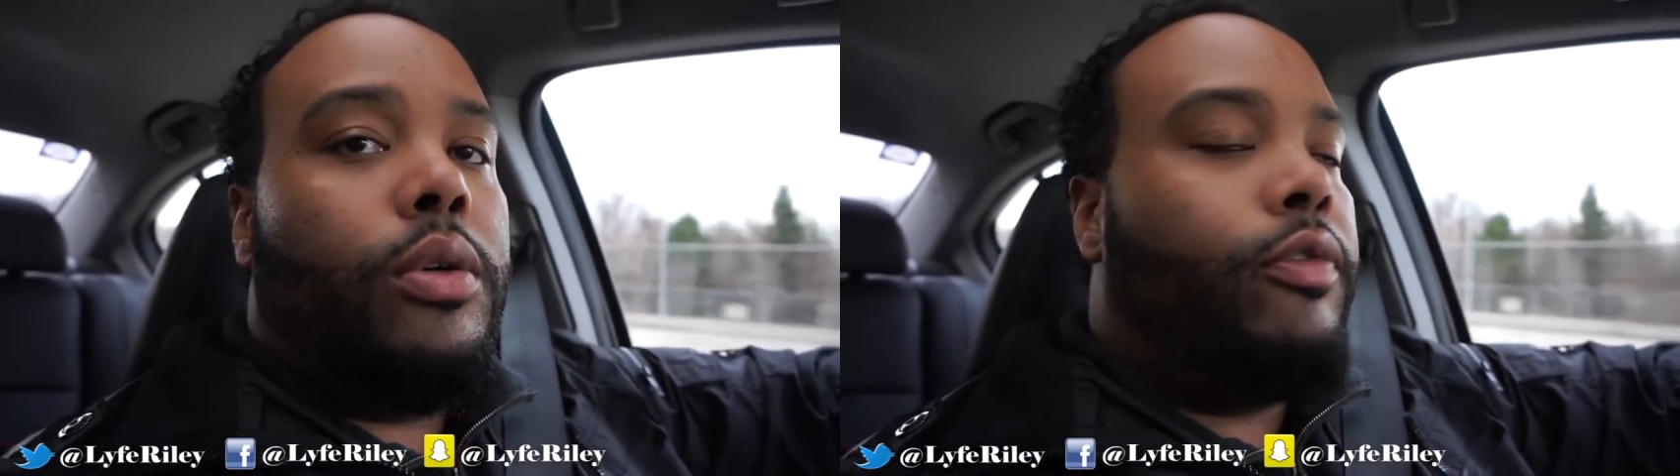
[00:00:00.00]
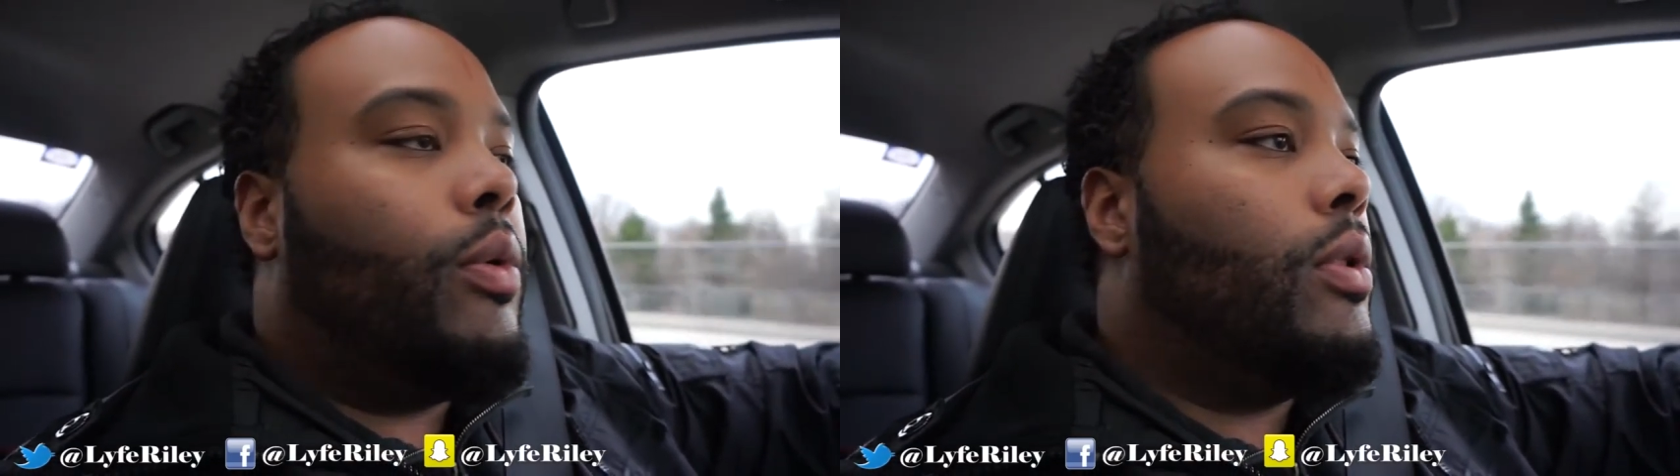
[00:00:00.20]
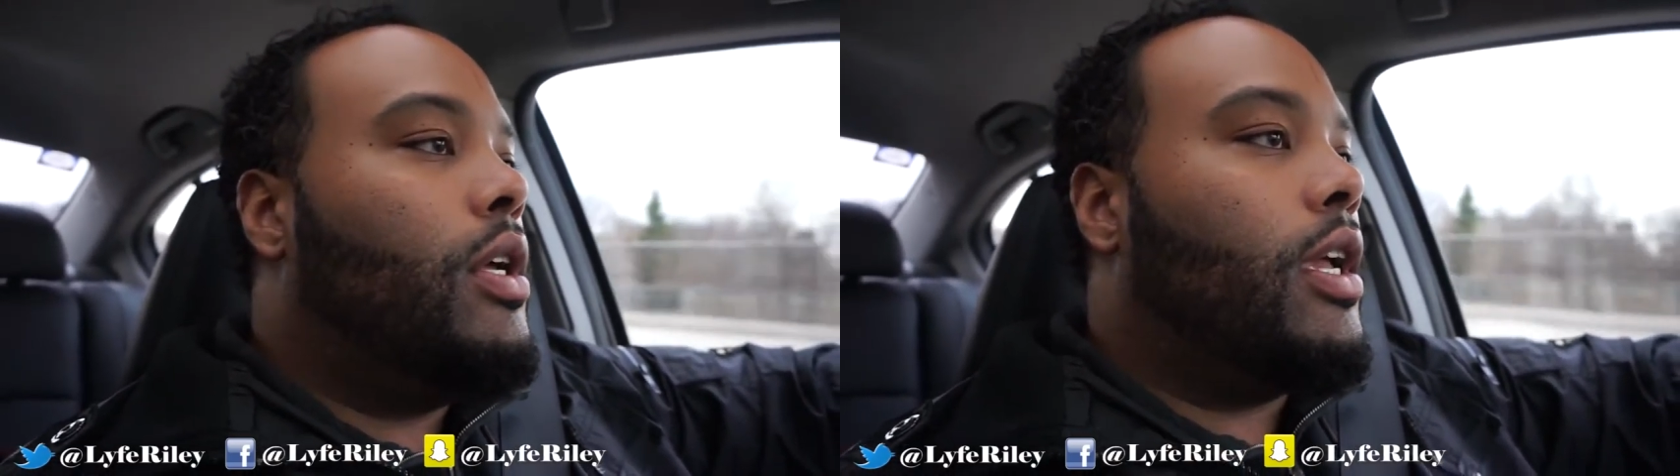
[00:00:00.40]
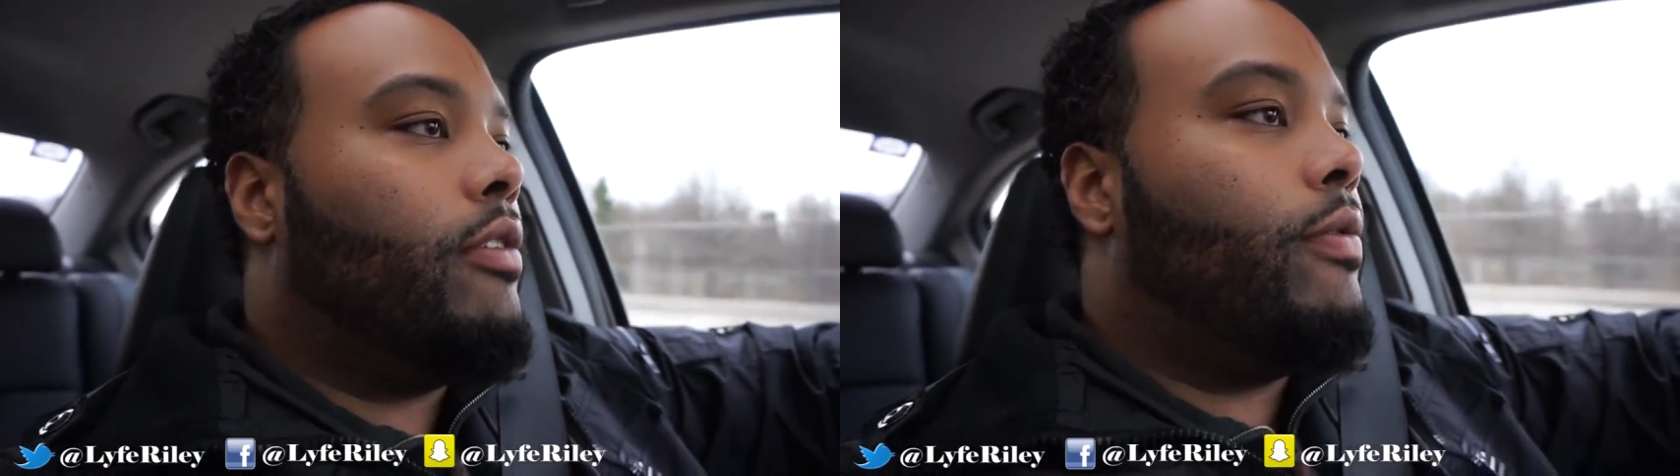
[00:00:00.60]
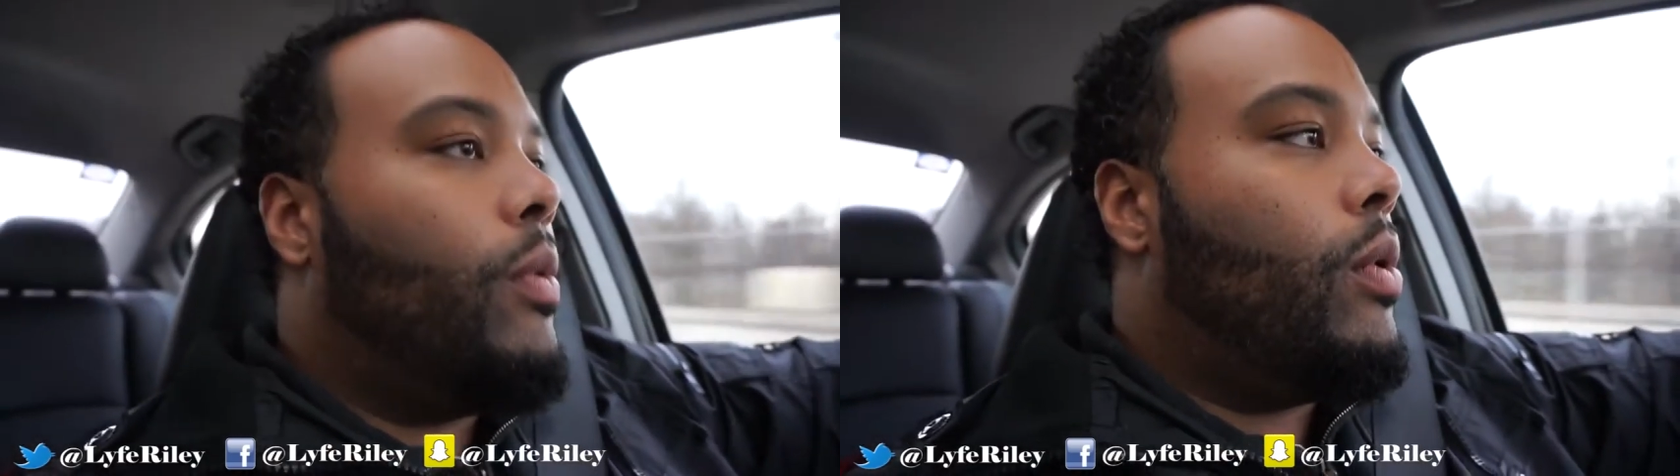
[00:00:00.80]
If you were
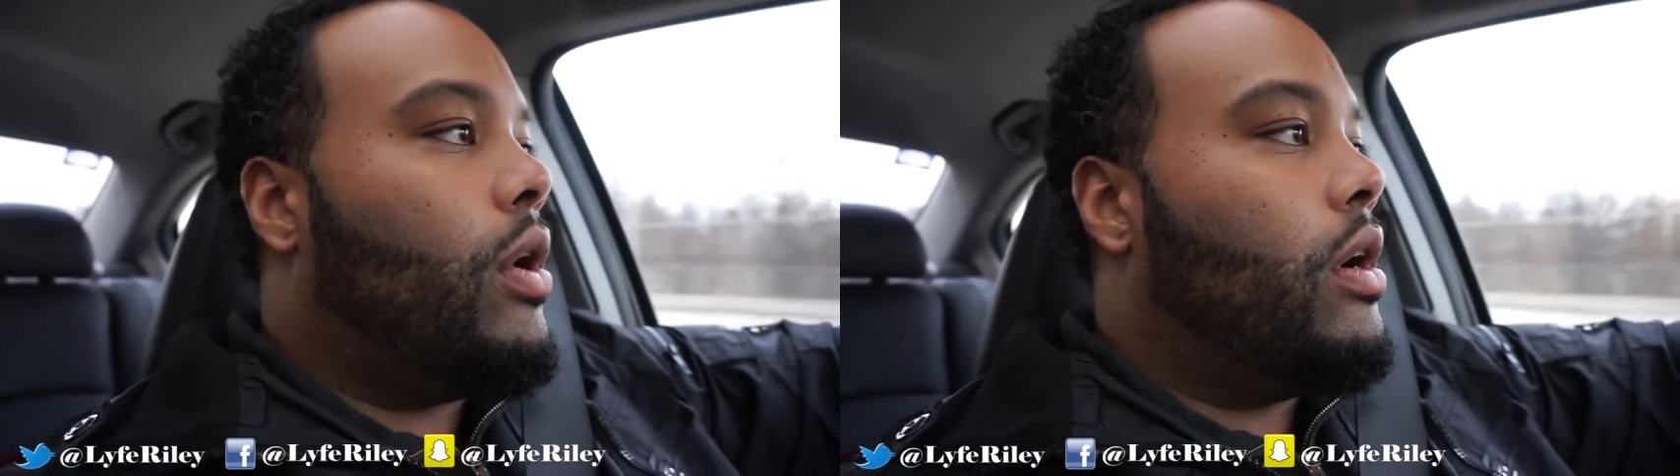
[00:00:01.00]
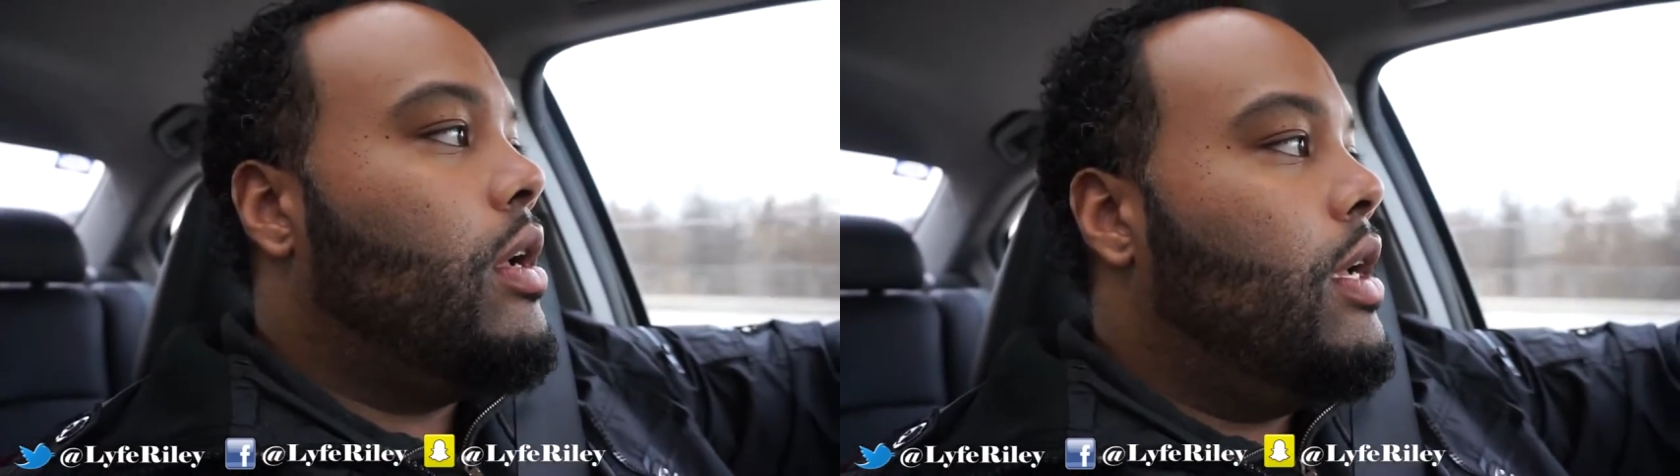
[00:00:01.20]
looking for